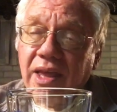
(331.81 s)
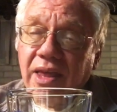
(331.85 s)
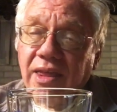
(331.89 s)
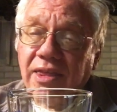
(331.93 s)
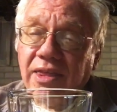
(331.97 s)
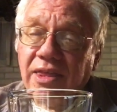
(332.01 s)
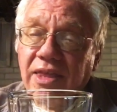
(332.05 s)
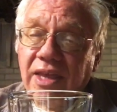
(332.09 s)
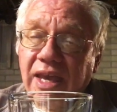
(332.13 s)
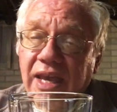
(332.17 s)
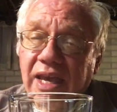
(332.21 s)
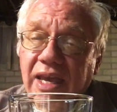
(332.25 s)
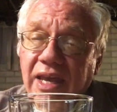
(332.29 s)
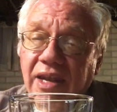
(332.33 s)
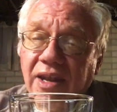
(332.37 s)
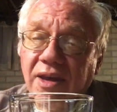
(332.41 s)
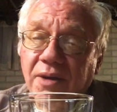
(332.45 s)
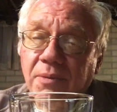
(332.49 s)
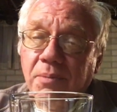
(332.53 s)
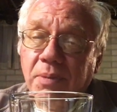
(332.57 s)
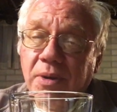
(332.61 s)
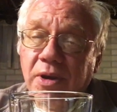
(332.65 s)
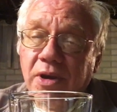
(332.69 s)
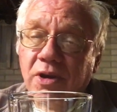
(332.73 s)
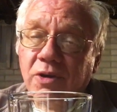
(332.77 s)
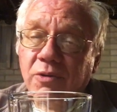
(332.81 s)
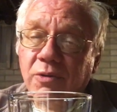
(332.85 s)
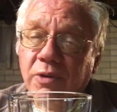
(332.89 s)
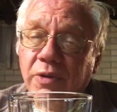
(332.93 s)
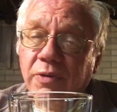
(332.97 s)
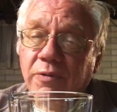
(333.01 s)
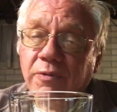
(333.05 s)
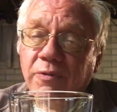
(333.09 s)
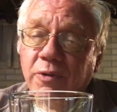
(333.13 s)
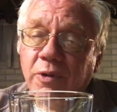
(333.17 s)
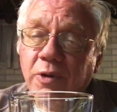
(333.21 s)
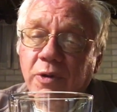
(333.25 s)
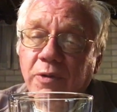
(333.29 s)
than a beer with
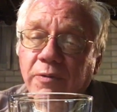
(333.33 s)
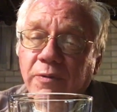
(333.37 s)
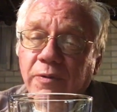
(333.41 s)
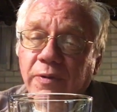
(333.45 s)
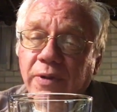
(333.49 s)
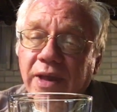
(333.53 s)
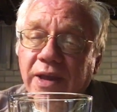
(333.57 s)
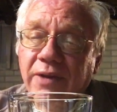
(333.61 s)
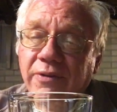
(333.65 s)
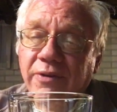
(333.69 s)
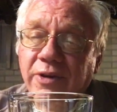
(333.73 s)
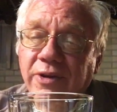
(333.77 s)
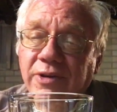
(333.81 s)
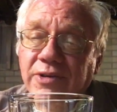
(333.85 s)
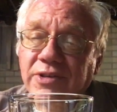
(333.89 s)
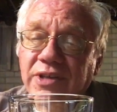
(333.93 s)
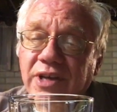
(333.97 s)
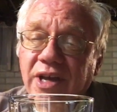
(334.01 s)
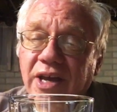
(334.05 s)
fruit flavors.